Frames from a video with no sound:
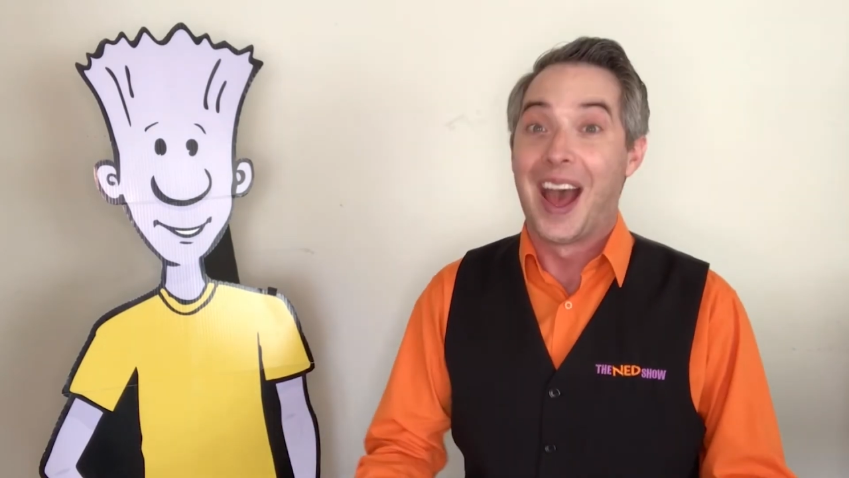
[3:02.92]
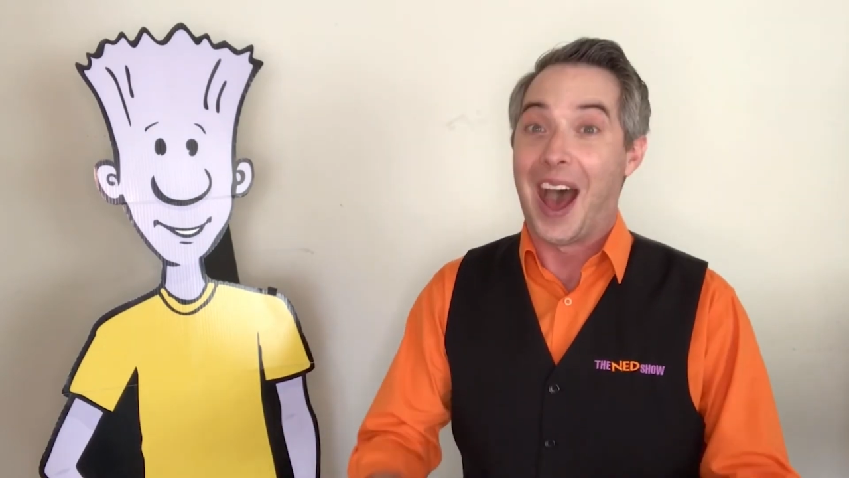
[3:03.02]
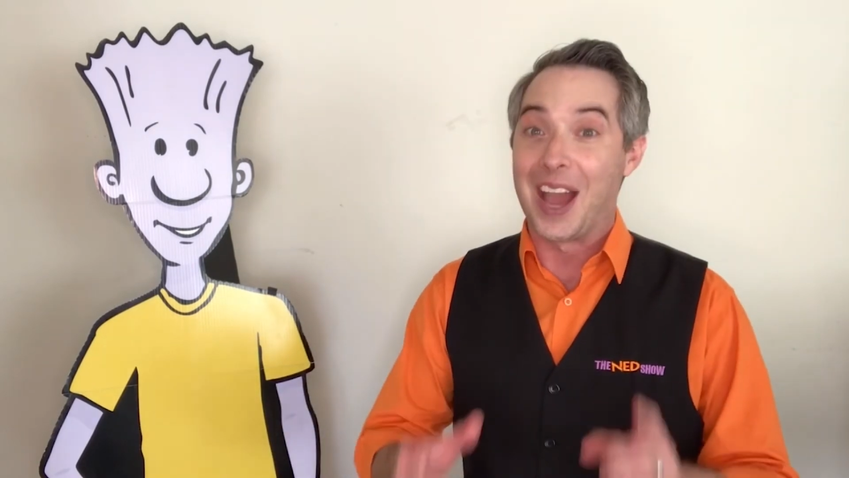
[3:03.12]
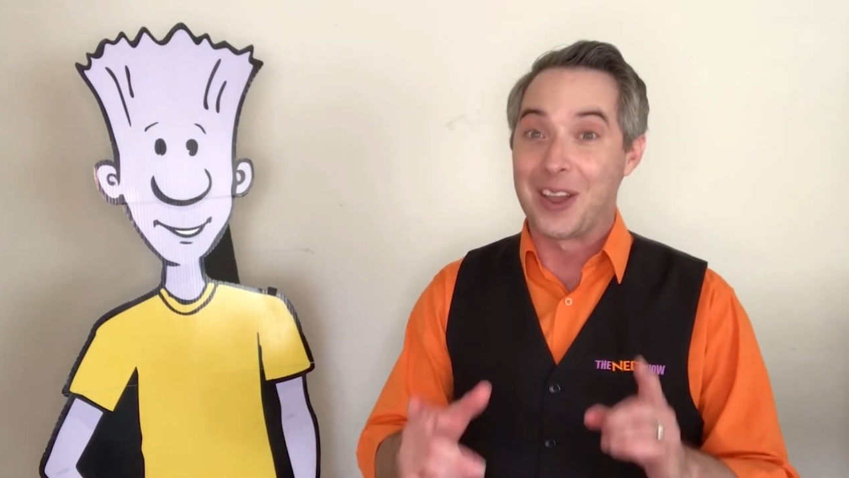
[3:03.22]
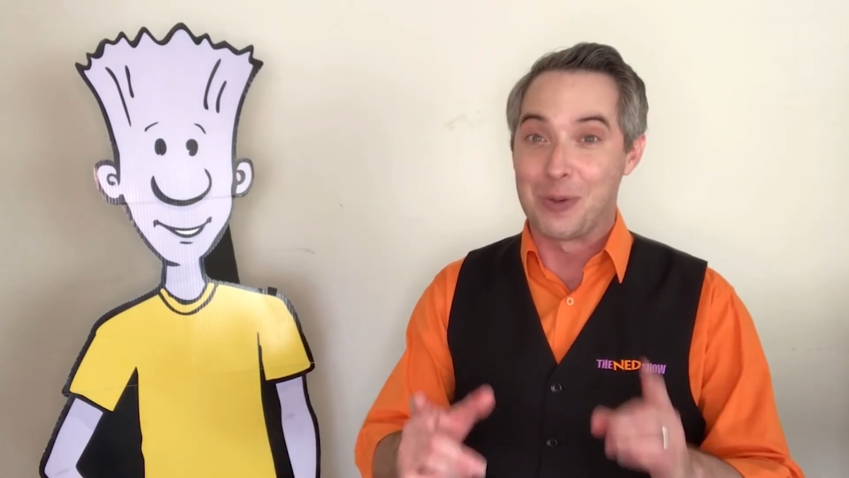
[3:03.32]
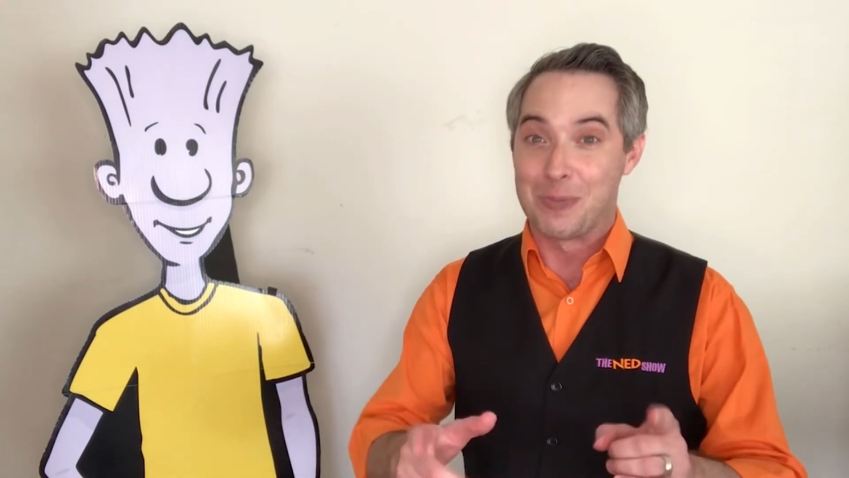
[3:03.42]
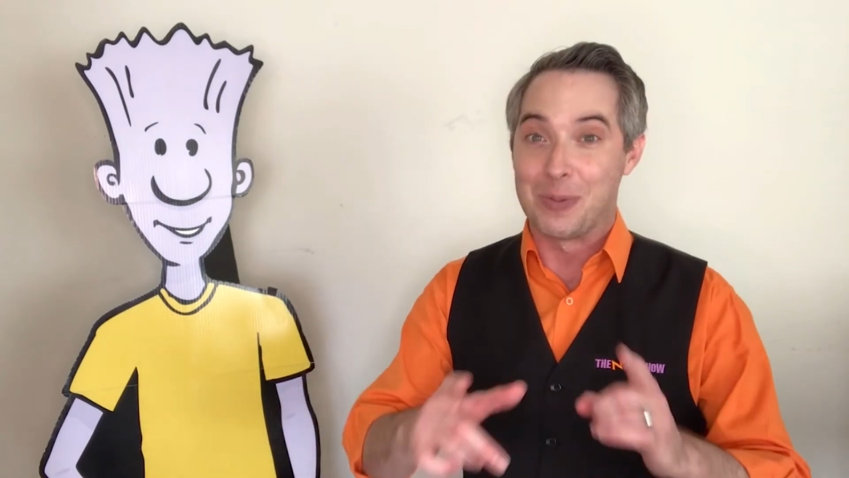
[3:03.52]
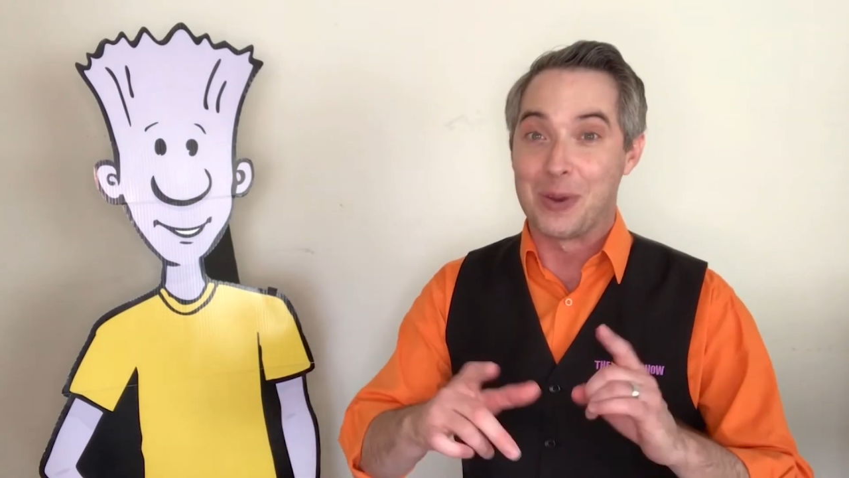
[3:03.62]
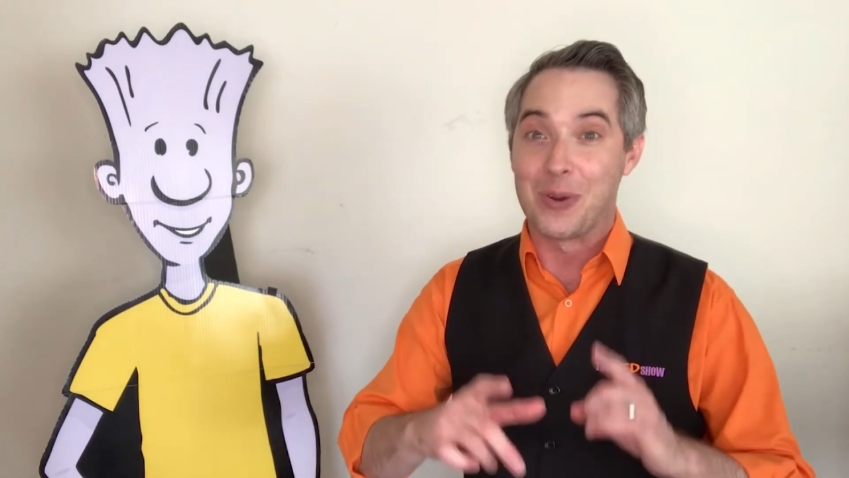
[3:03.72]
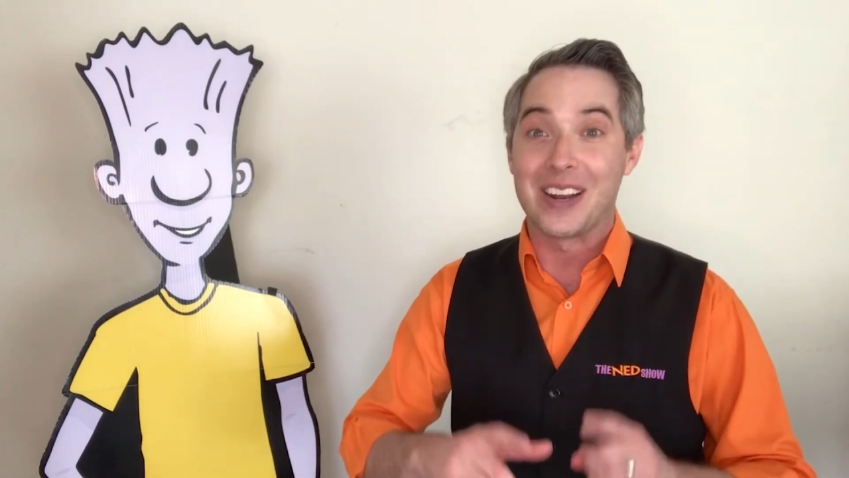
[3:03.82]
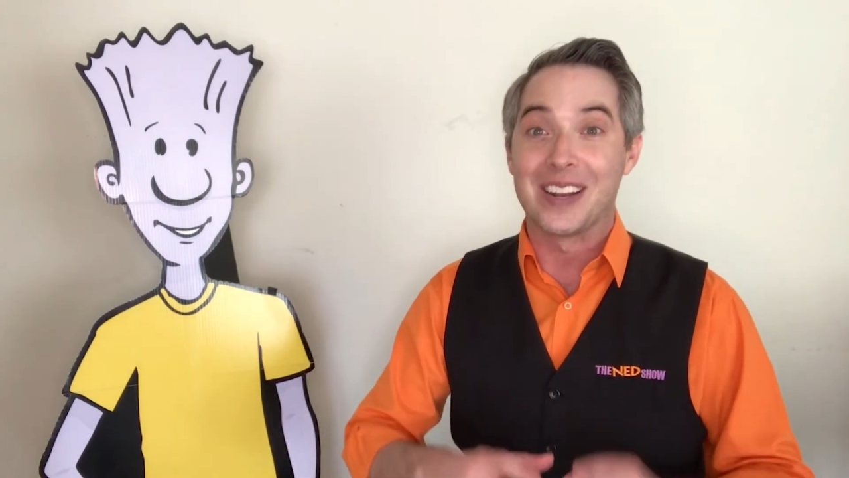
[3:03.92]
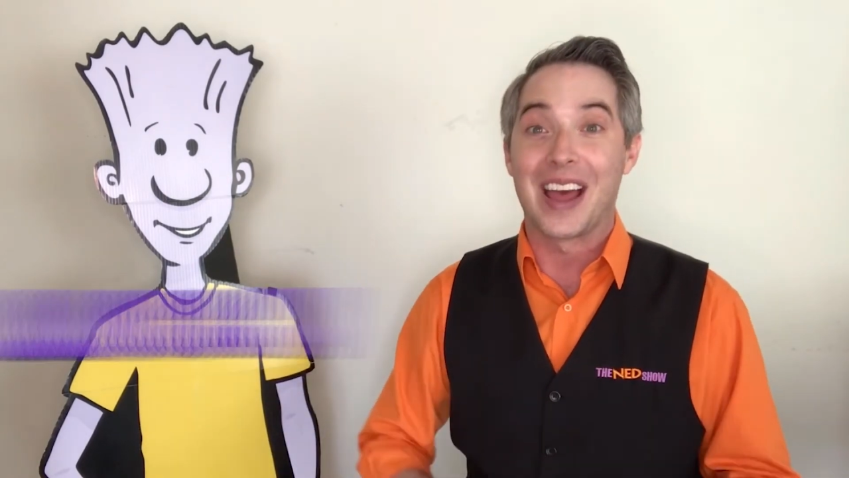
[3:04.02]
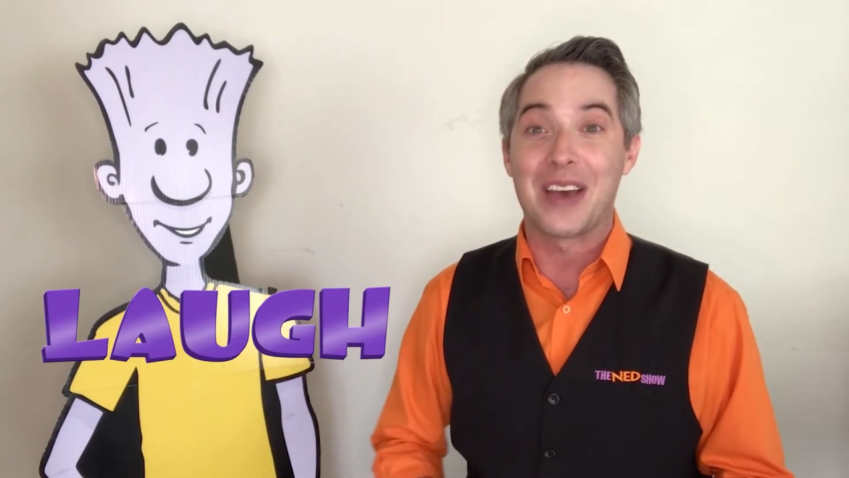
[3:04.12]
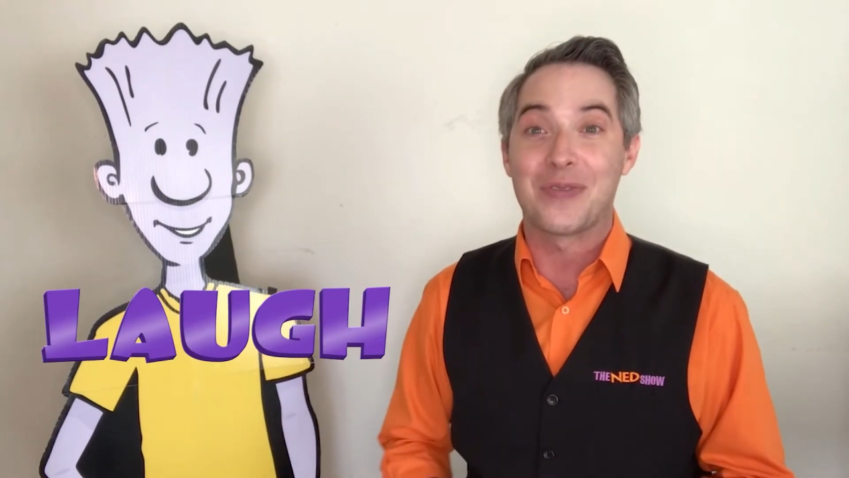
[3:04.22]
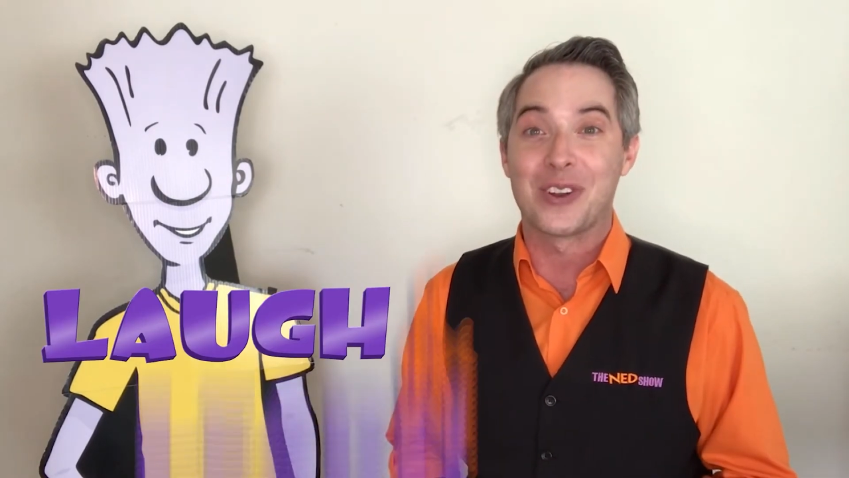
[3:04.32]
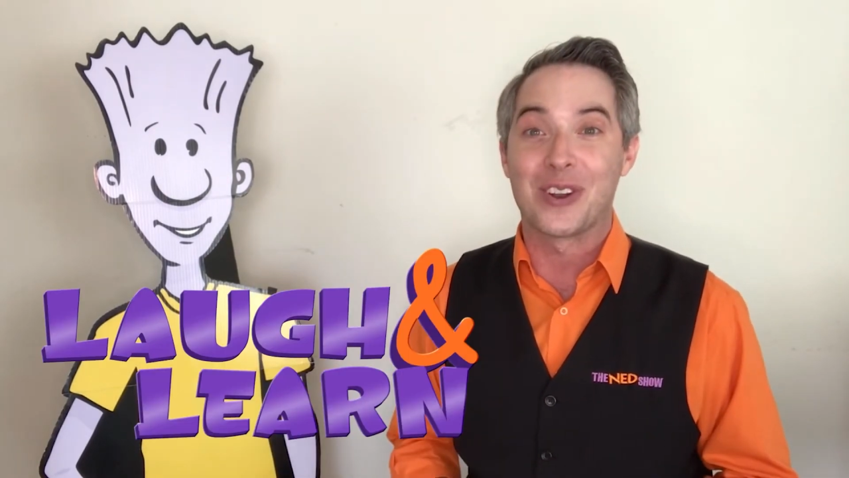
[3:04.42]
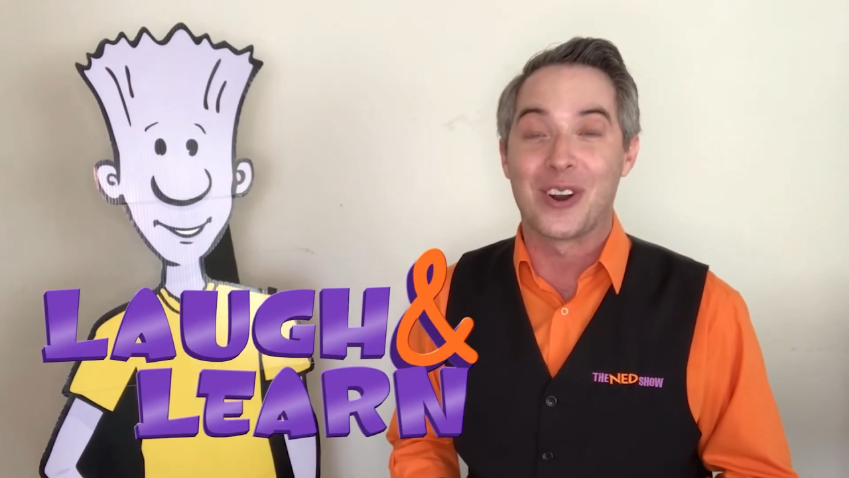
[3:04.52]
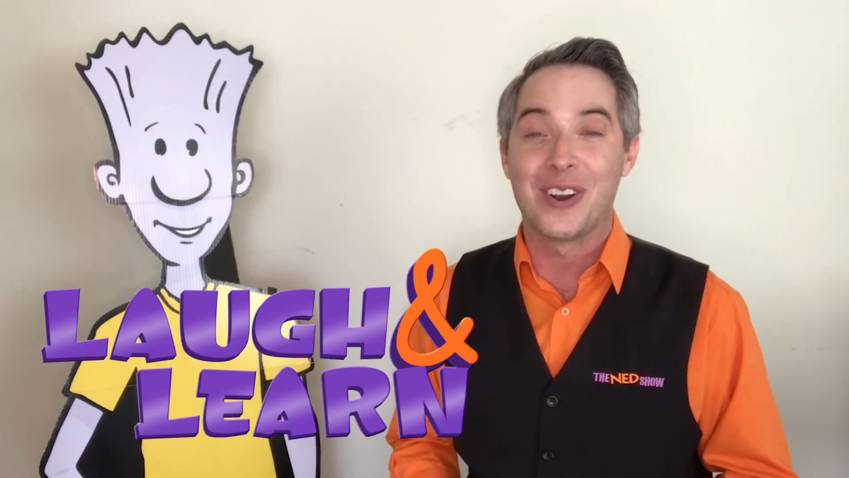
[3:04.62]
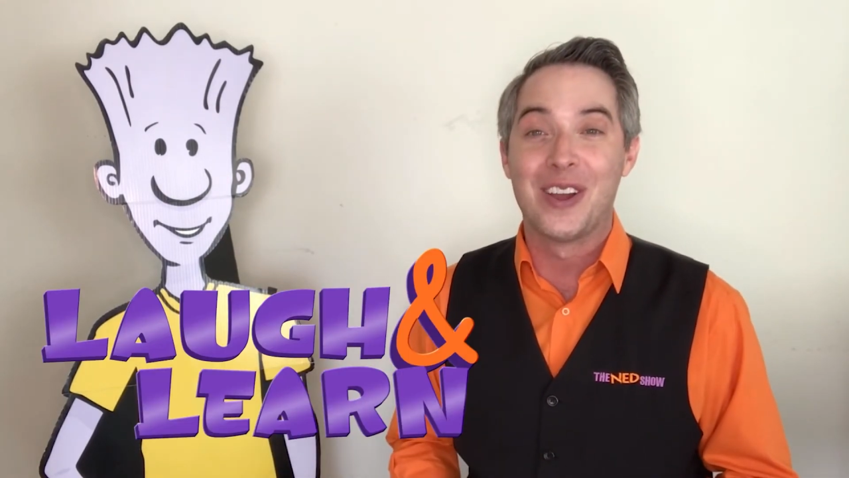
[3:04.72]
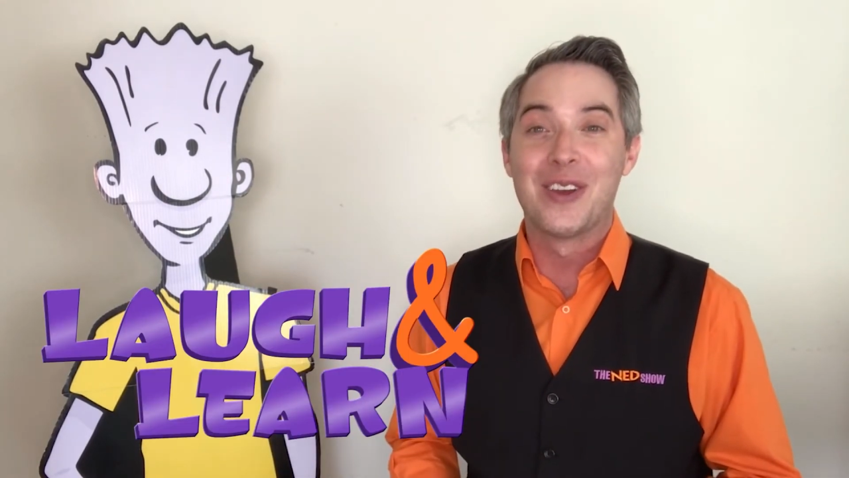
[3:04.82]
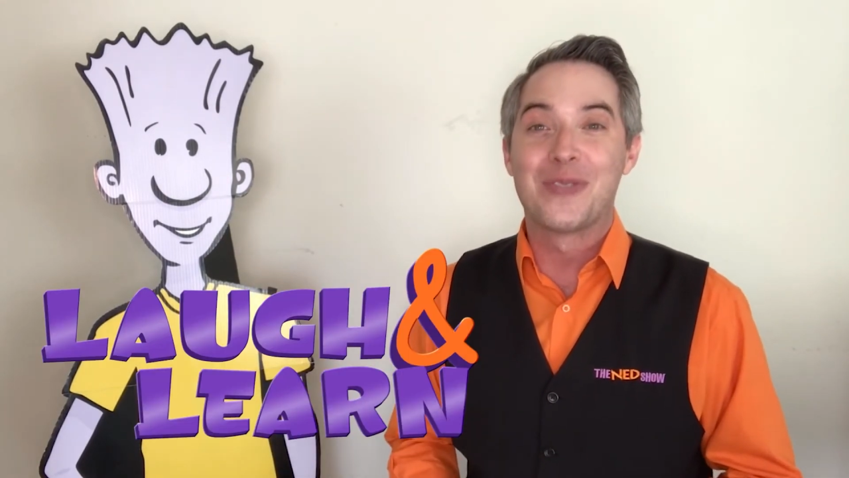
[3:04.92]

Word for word: I hope you'll be ready to laugh and learn